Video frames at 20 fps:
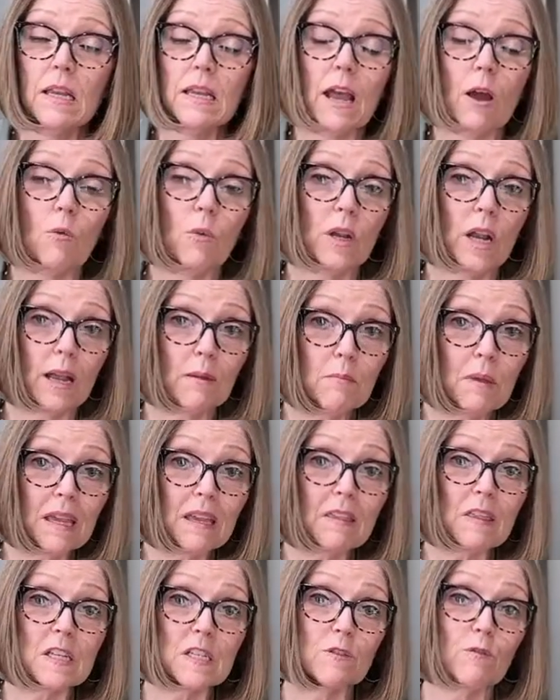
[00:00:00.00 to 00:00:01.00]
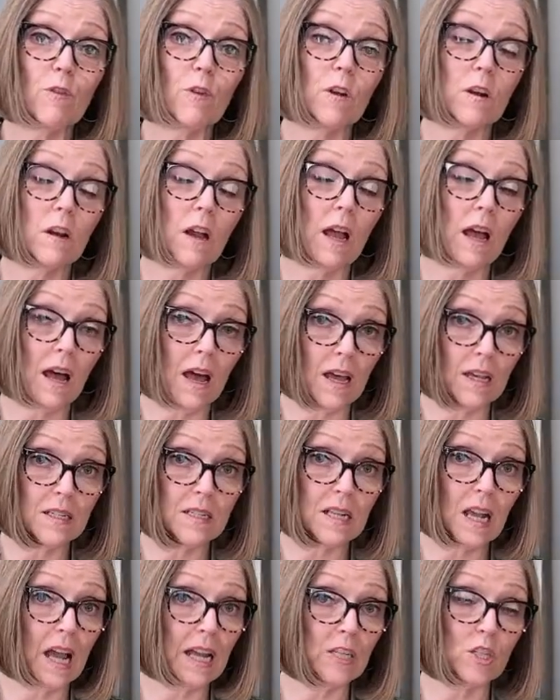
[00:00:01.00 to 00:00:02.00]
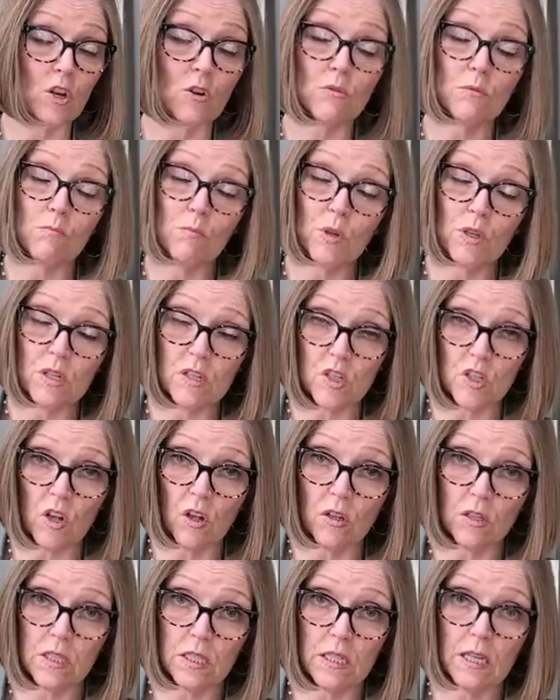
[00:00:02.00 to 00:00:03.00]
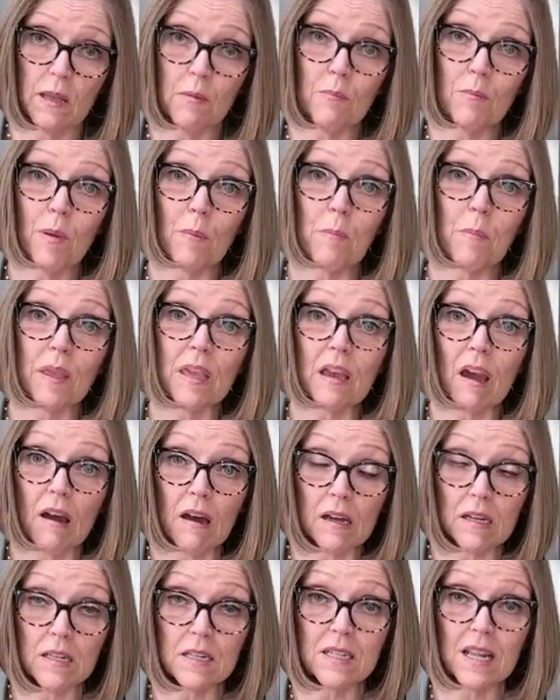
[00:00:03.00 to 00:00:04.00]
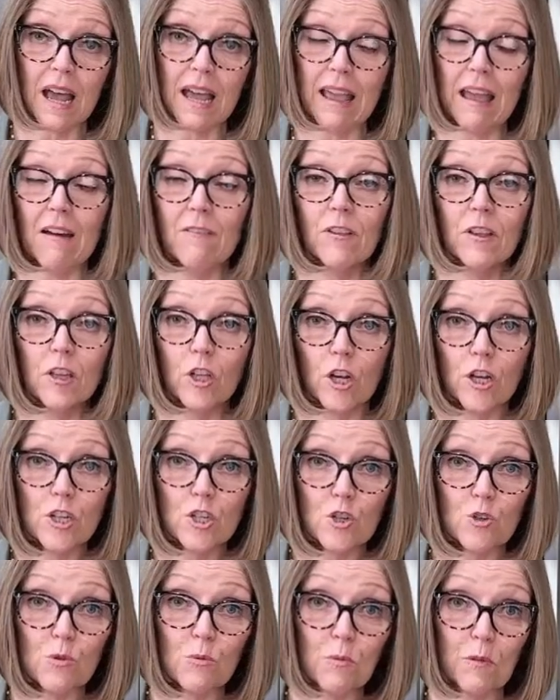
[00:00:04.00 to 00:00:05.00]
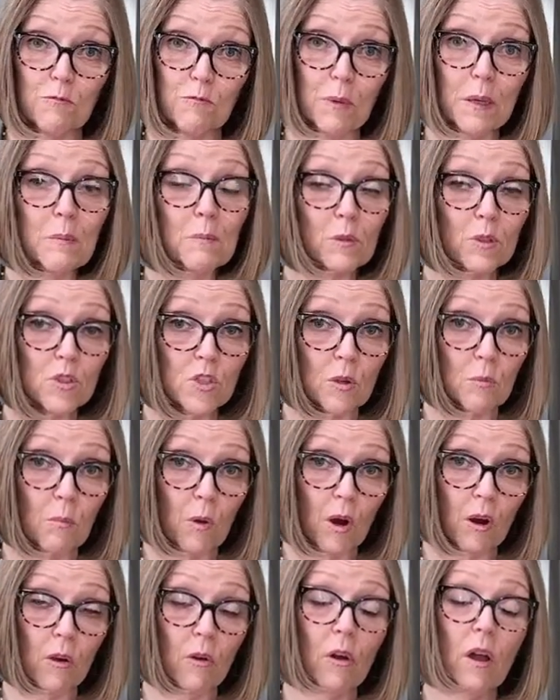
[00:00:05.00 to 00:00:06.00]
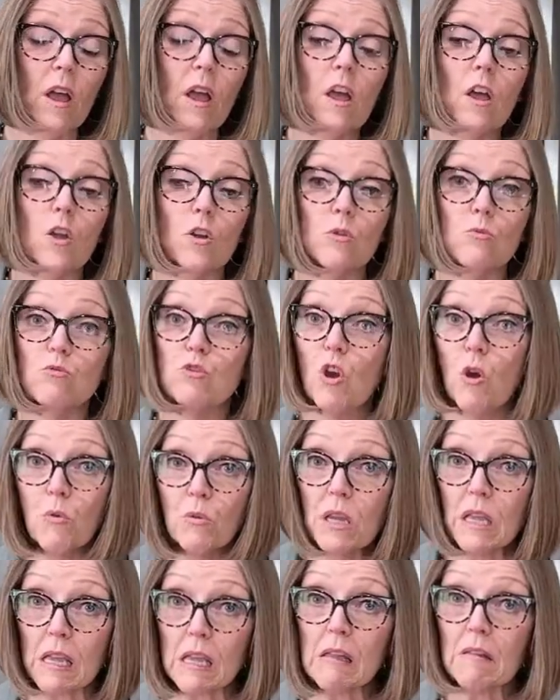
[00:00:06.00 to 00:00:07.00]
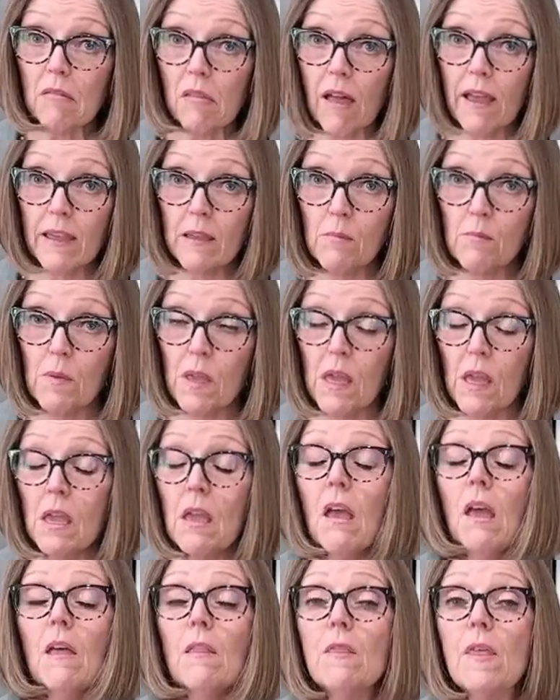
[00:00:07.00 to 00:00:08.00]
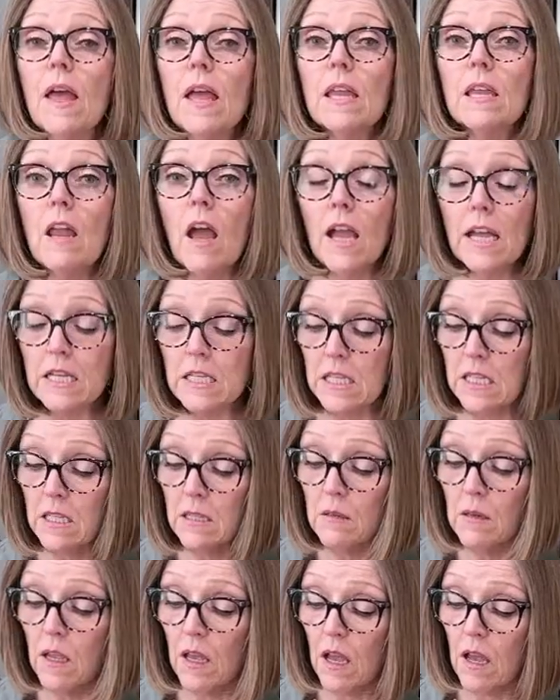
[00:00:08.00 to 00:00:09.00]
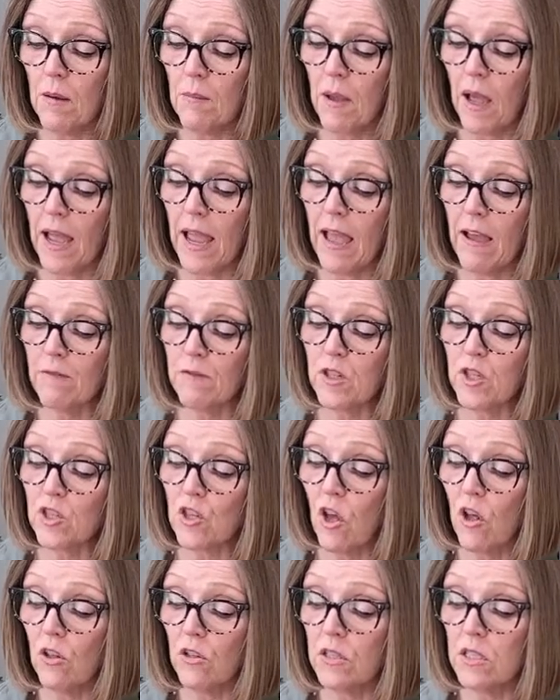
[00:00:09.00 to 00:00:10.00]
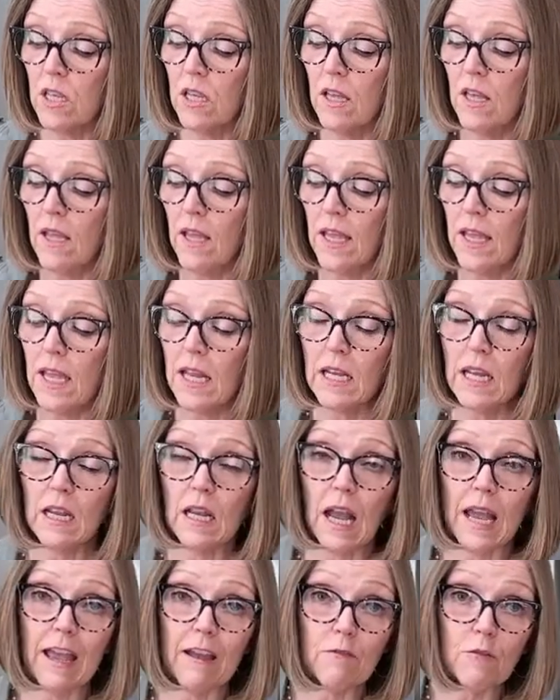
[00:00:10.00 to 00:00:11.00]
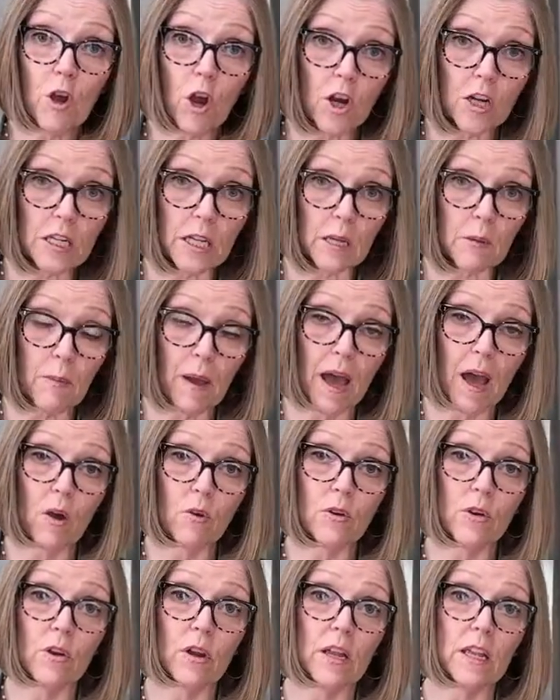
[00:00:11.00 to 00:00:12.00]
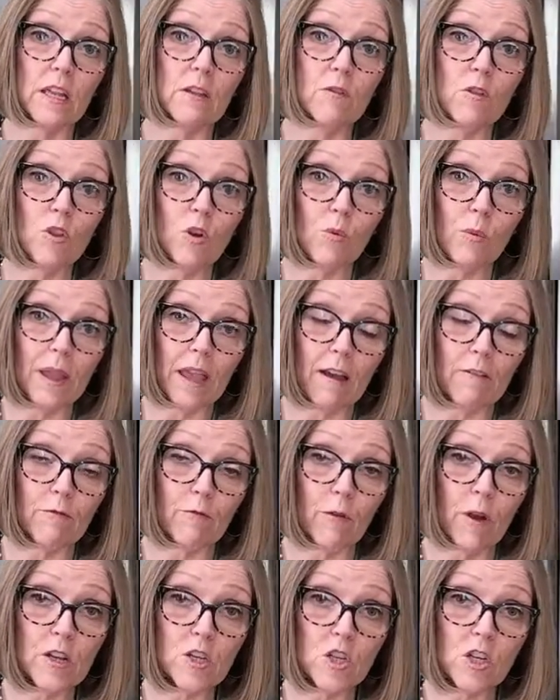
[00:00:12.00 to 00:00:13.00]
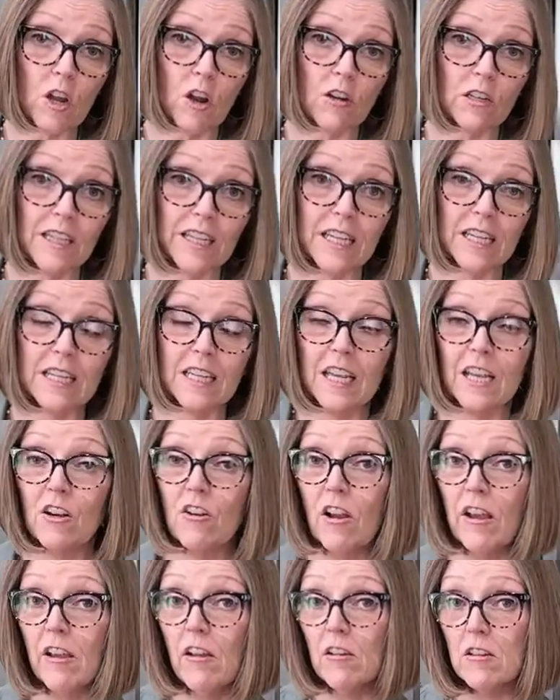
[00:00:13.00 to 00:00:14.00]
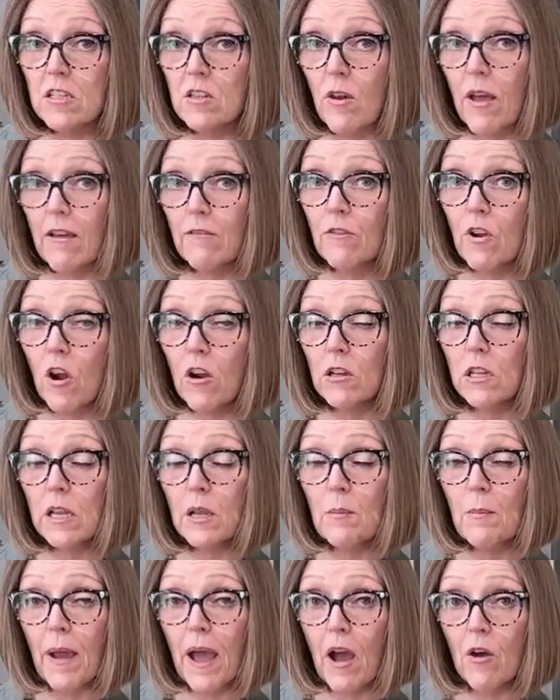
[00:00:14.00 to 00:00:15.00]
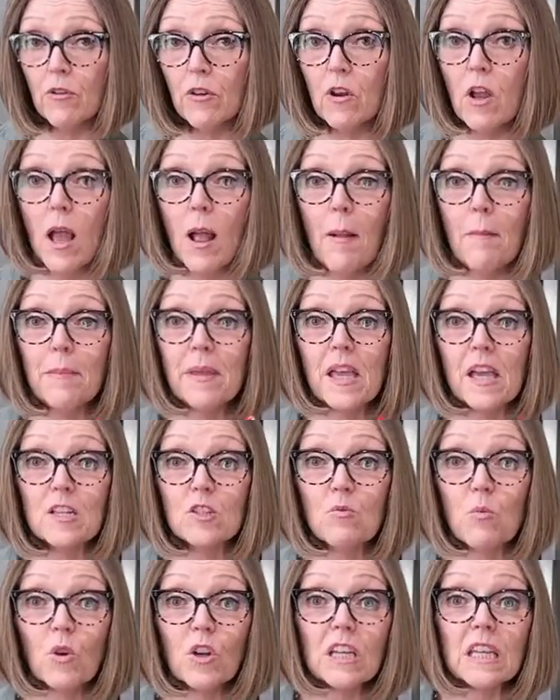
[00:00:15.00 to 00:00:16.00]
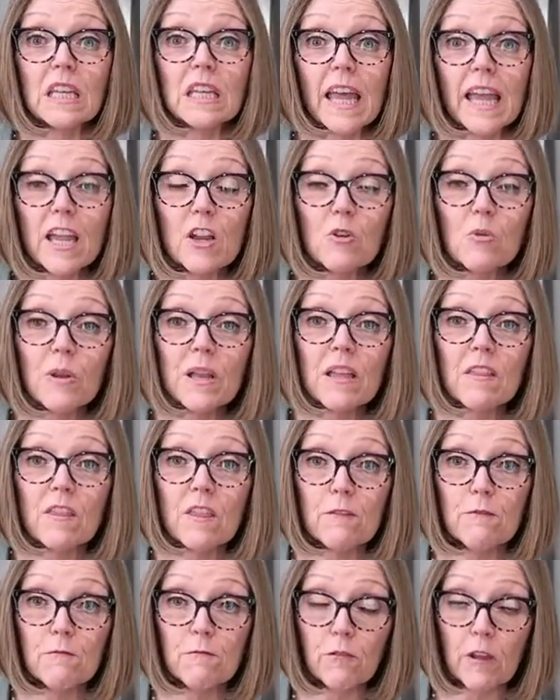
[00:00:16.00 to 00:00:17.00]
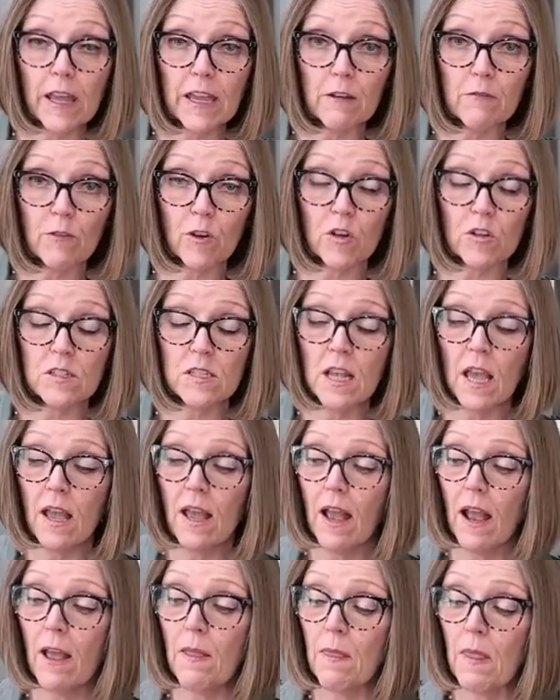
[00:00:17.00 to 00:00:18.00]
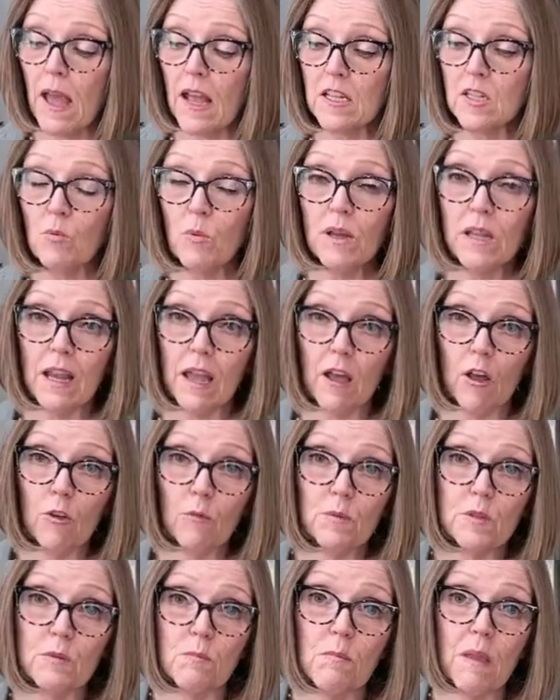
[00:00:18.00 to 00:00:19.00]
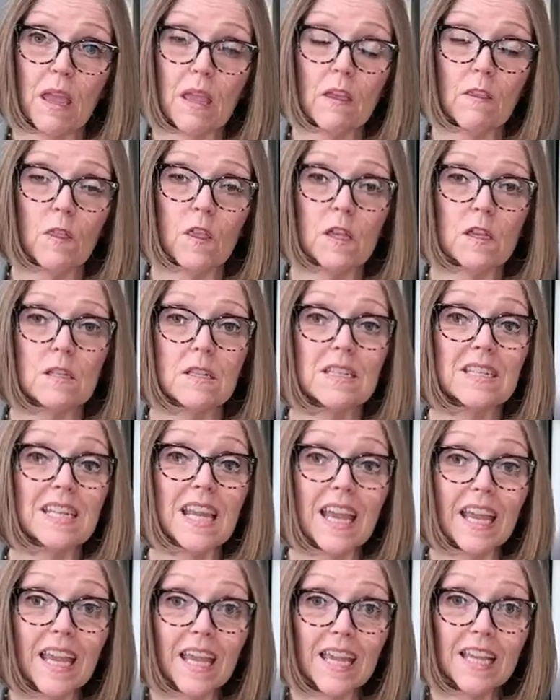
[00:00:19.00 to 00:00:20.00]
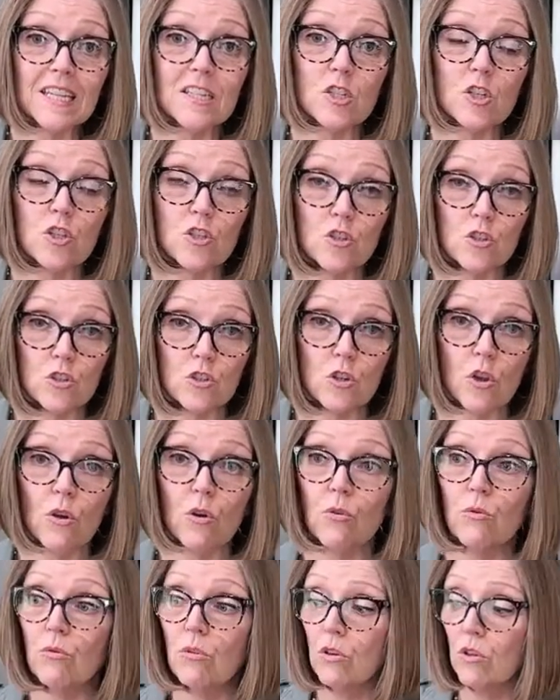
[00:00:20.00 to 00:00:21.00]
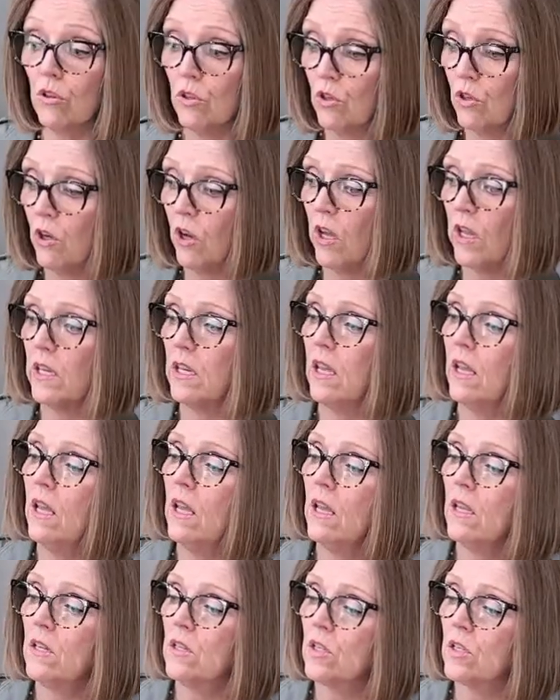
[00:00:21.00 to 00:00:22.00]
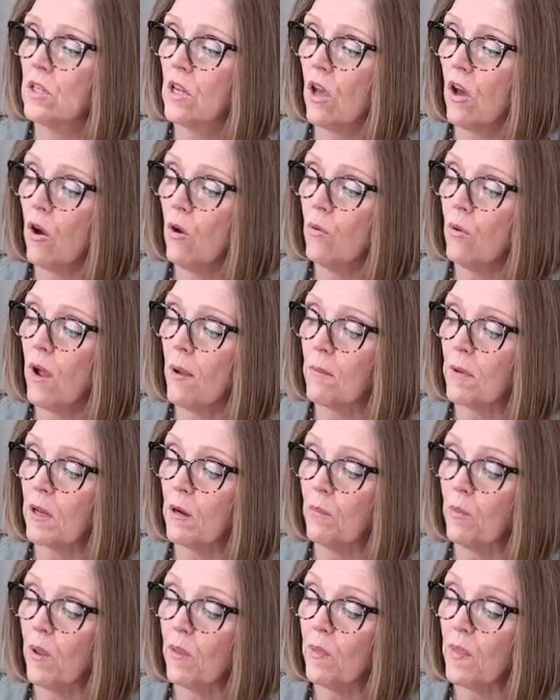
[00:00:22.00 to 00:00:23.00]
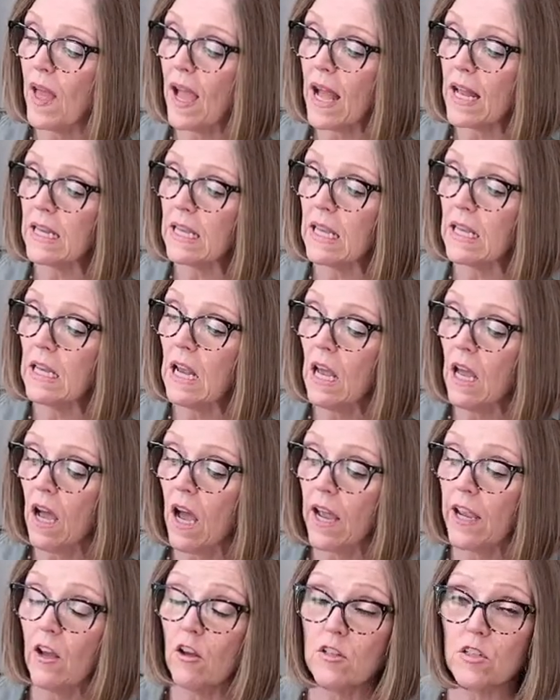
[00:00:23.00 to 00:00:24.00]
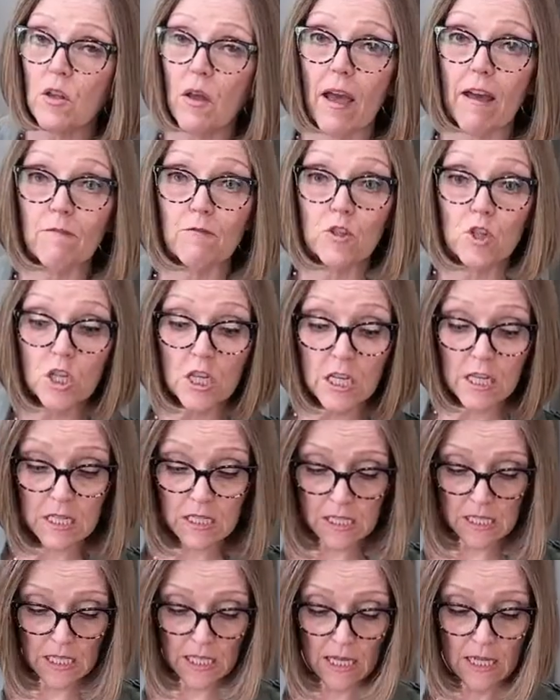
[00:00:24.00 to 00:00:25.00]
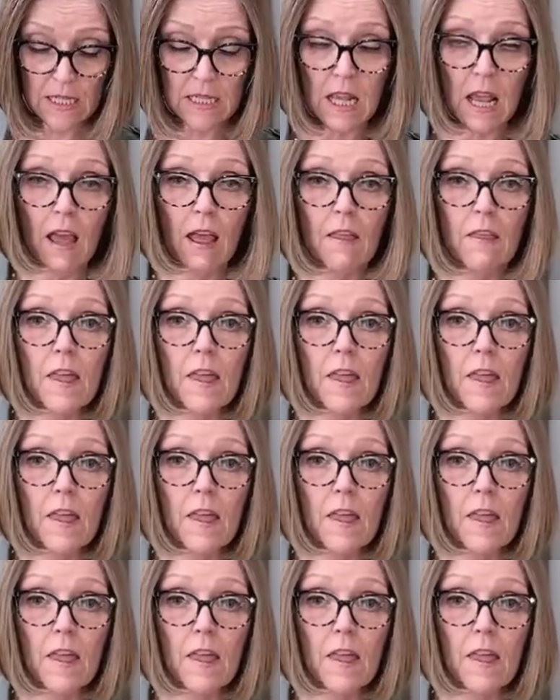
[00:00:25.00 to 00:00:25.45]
Now when I make this for us, I don't put salt in it, but because I have a large group of people tomorrow who don't eat like me, then I did, I have salt in it. I have garlic powder. Even though we have fresh garlic in here, I also have garlic powder because we're layering the flavors, and that's what helps make this taste so good. So I'm going to put that in. I also have chia seeds.